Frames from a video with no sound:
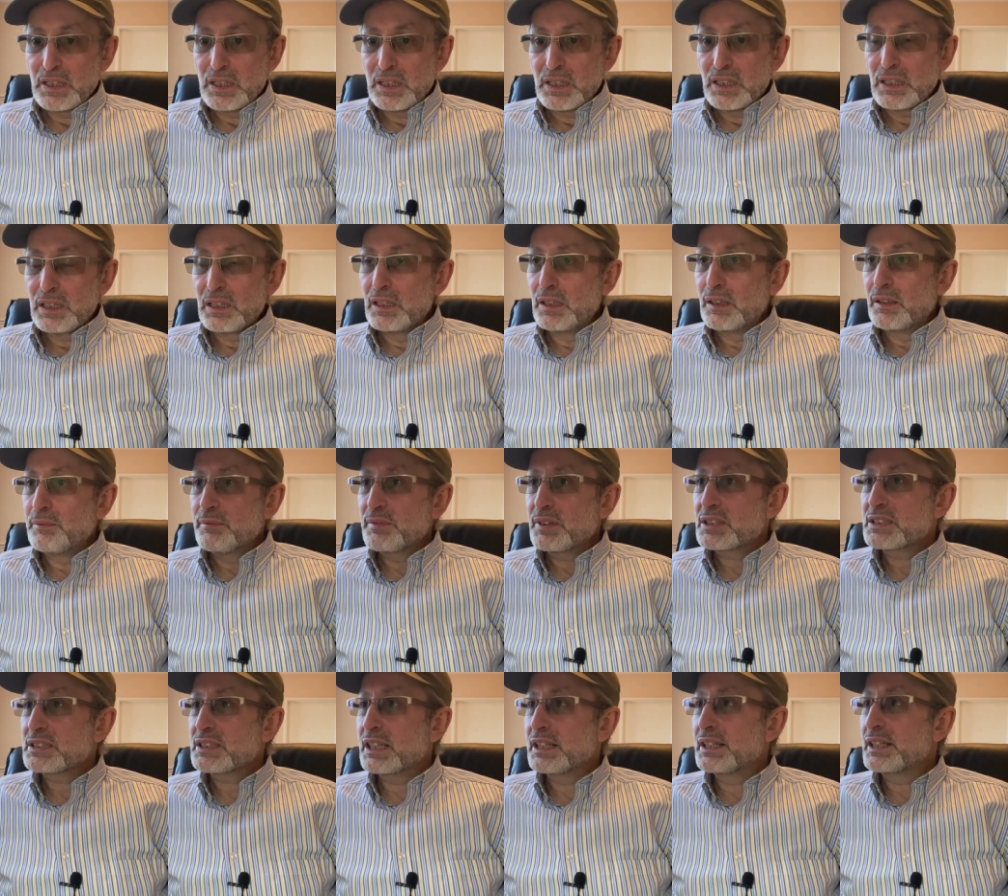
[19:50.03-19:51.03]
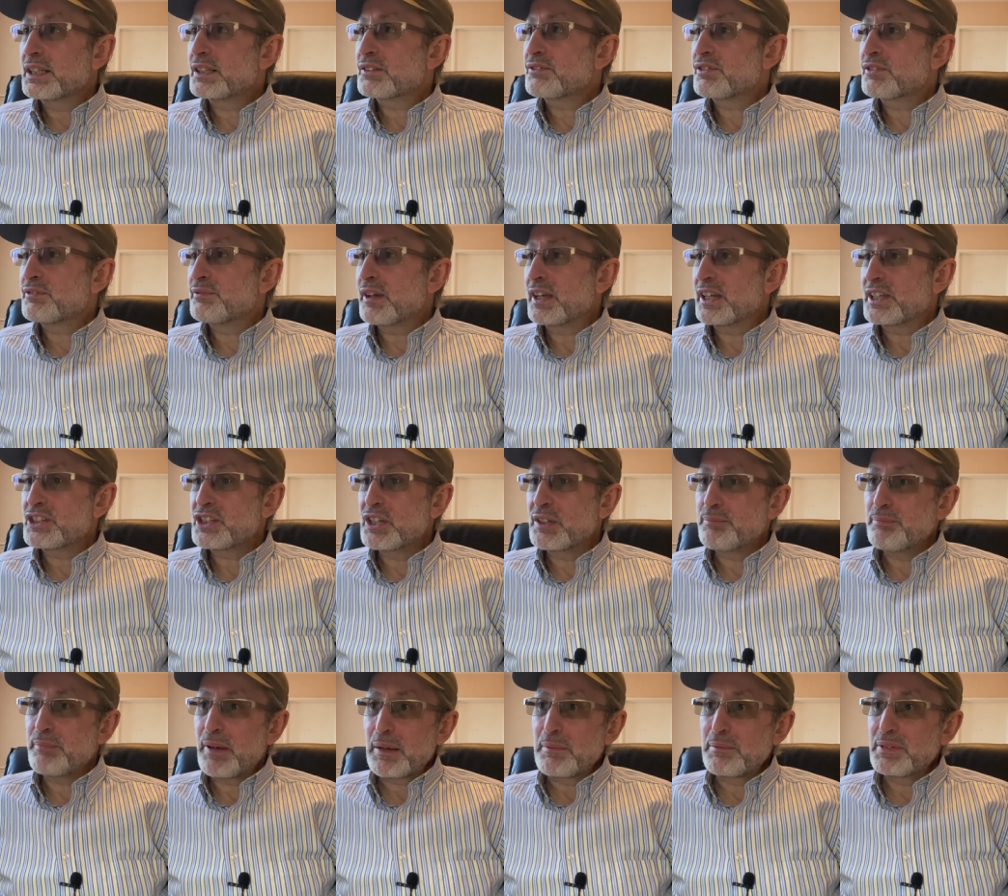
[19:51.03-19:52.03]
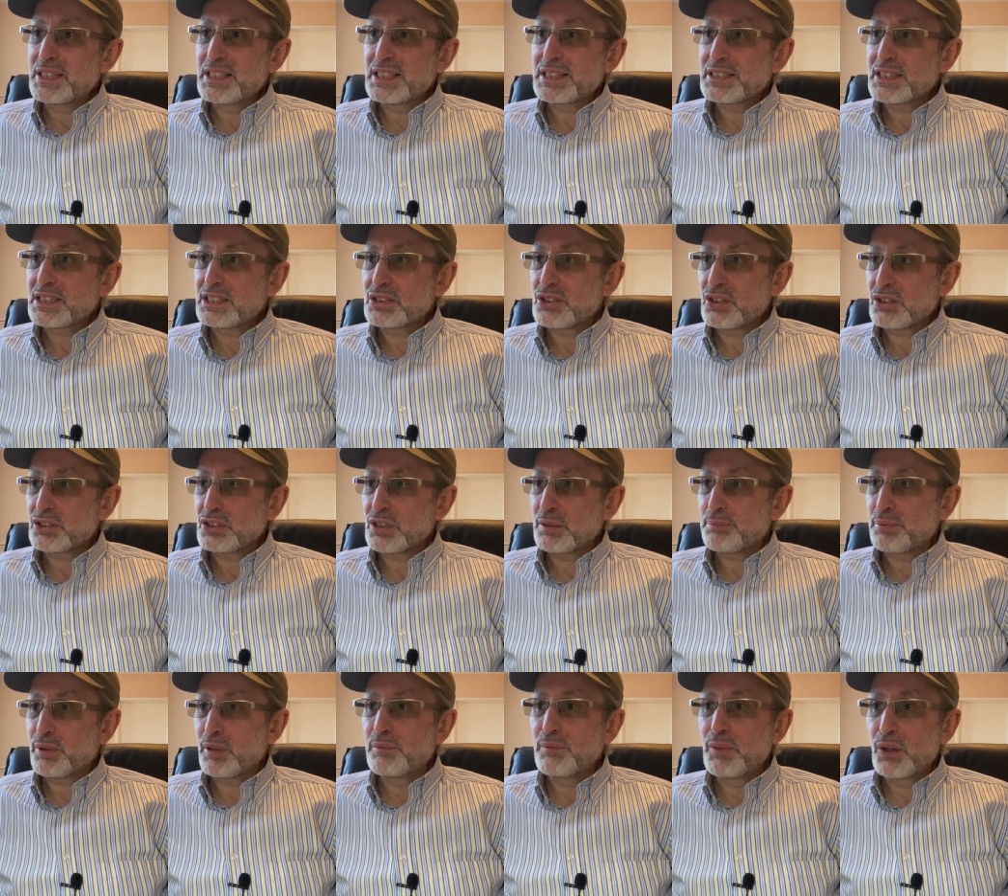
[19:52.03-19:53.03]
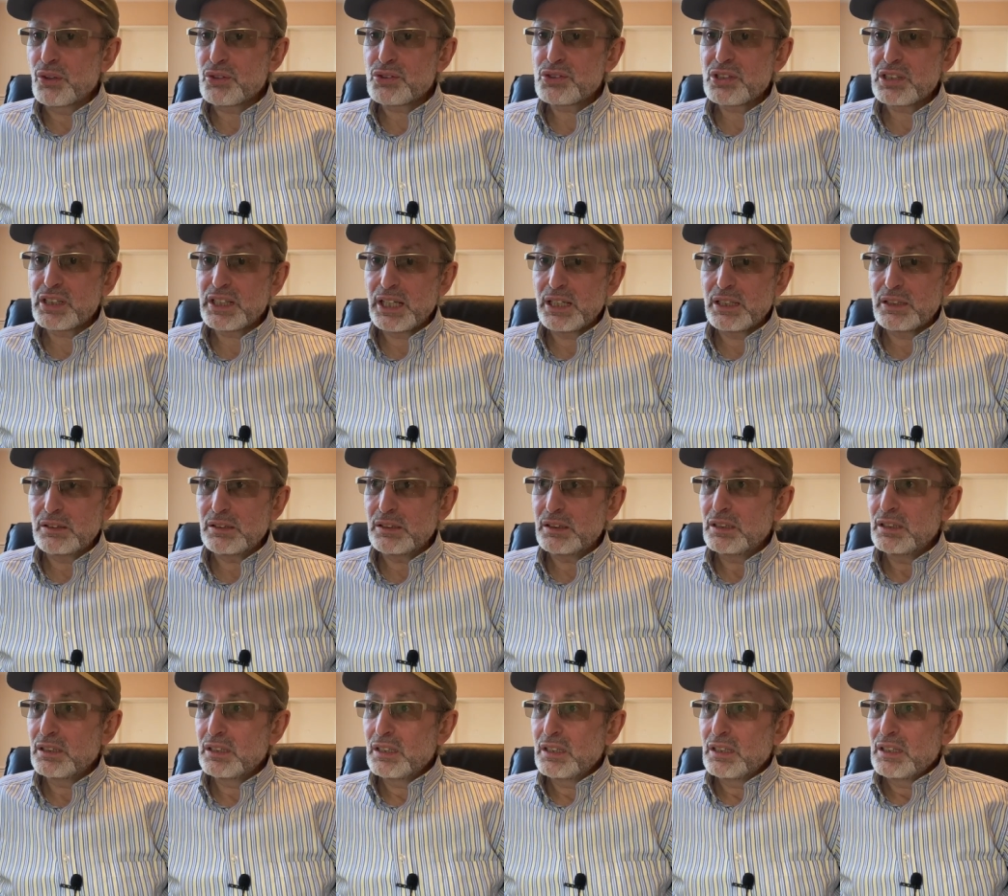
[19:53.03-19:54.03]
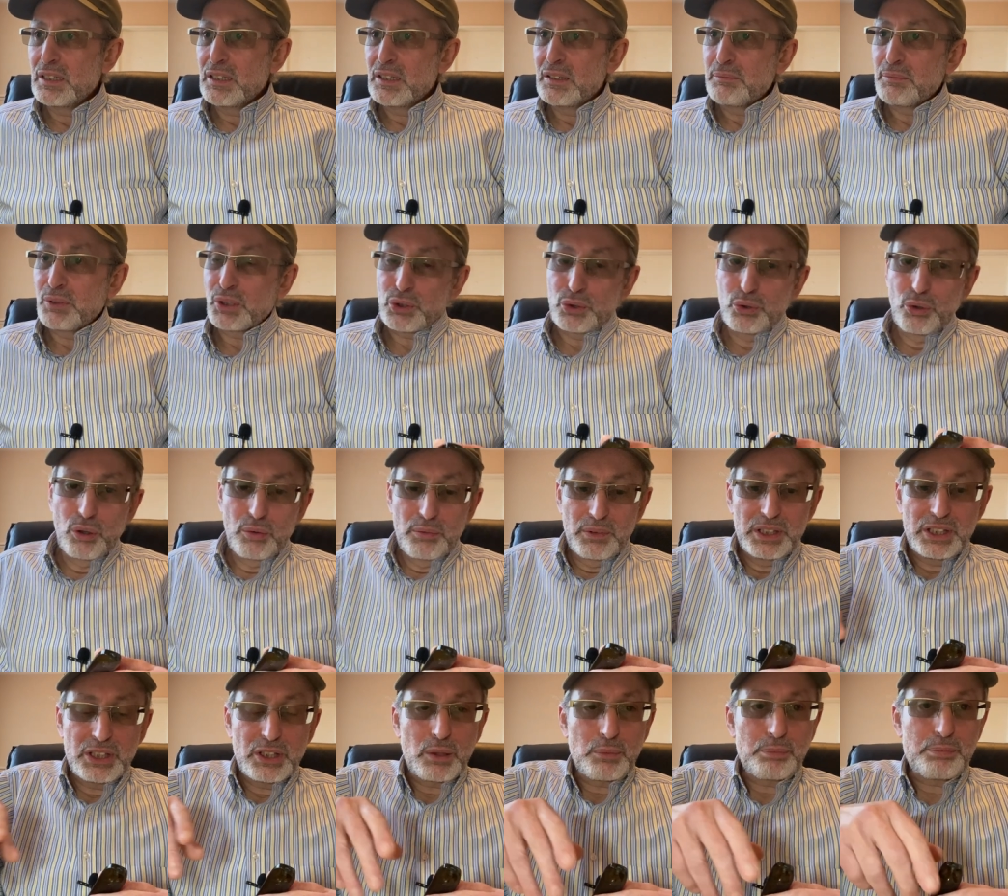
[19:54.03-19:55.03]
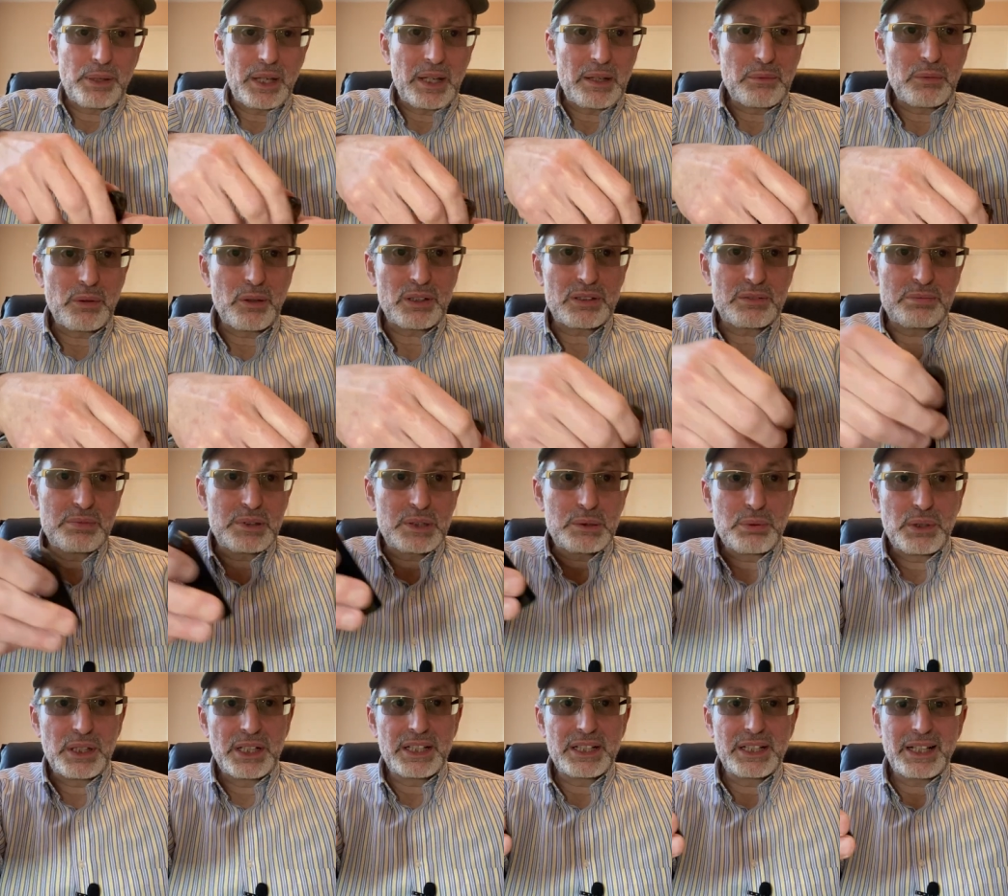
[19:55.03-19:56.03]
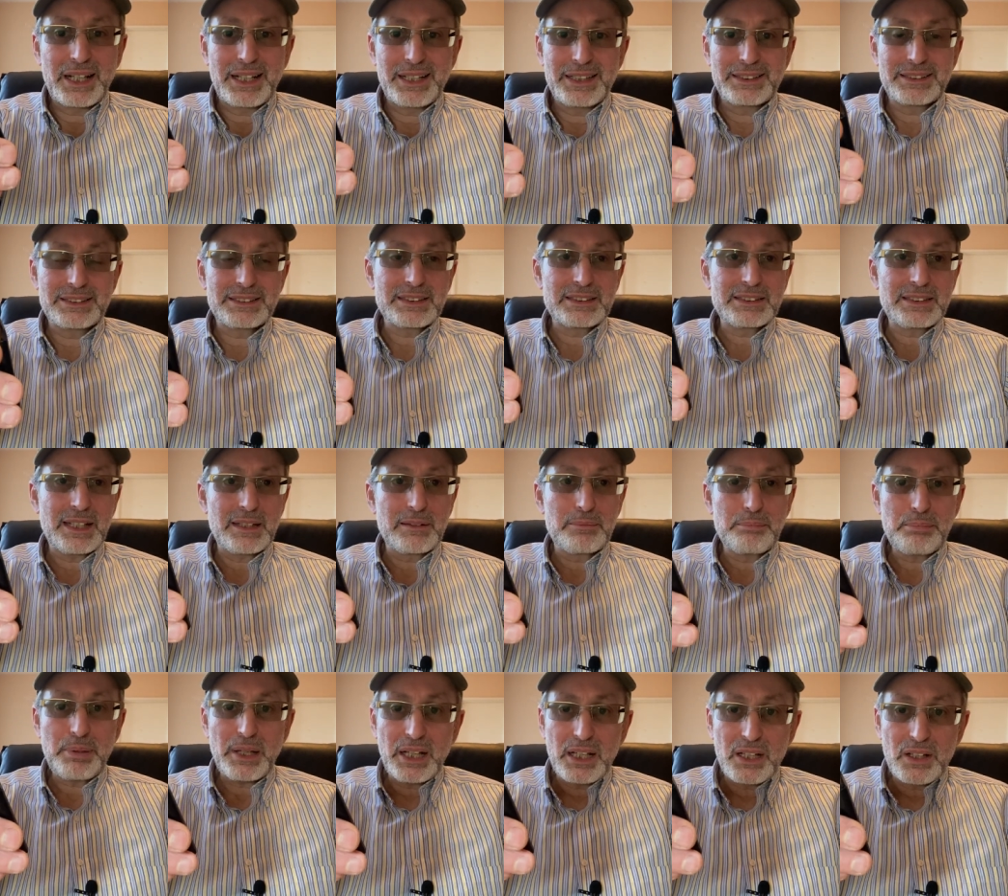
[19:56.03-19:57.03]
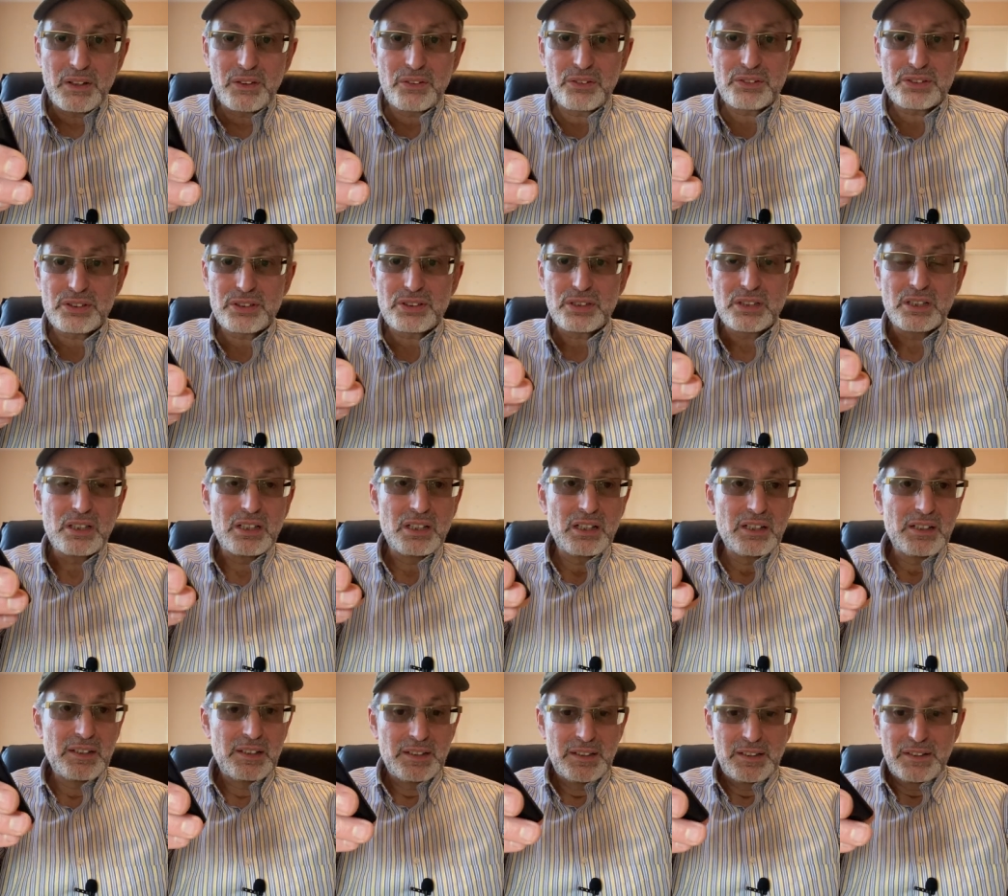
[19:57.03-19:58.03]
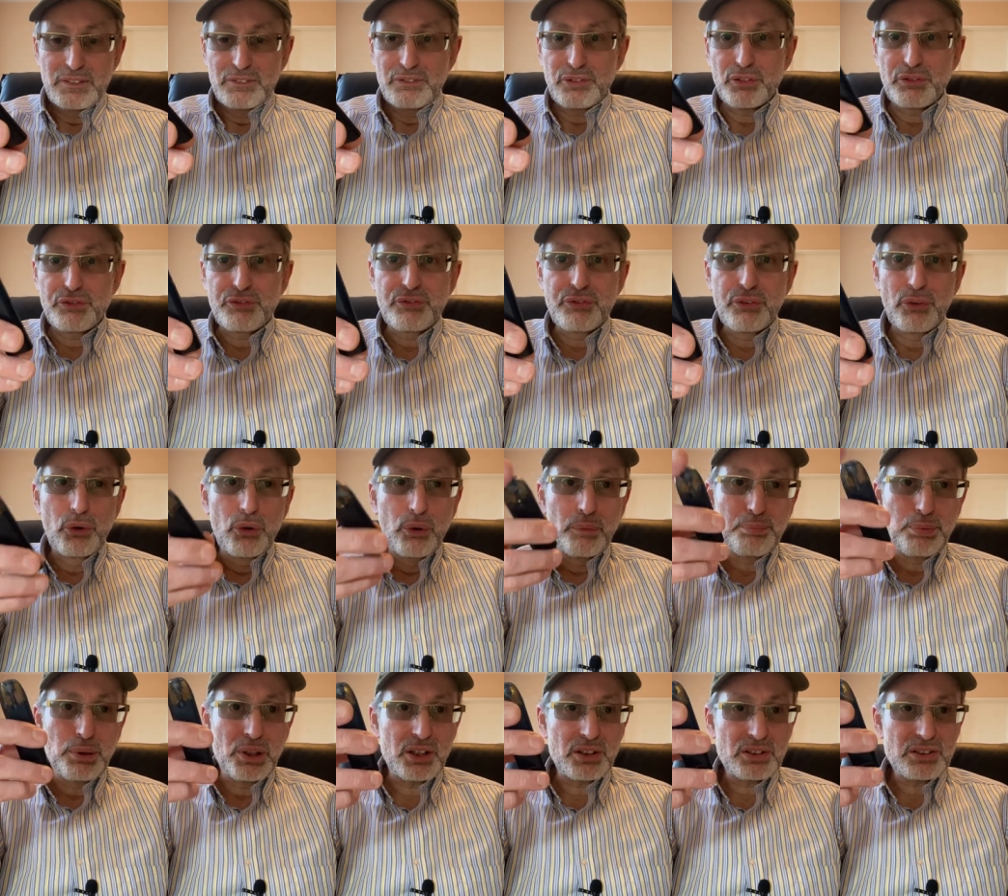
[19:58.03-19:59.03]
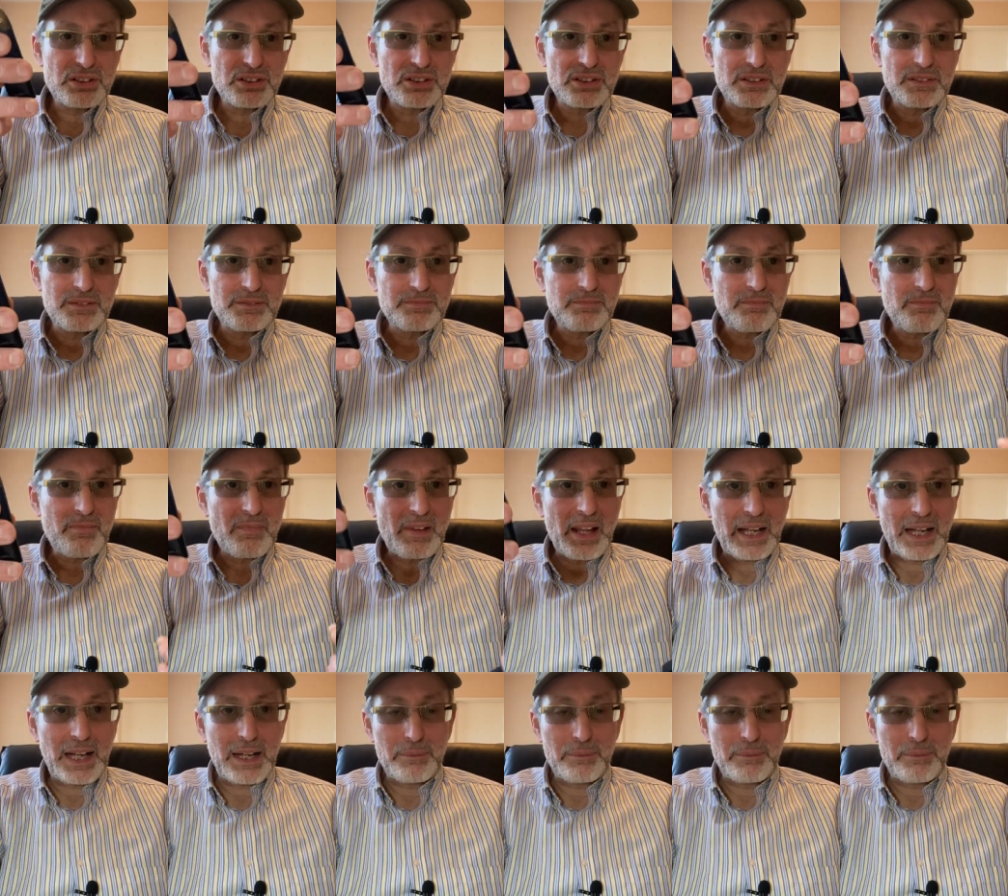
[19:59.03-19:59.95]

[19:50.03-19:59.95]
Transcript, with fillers: um, selling it for very cheap. Maybe this is just a promotion now, but normally you'll pay what, between nine to ten pounds. for four pods. How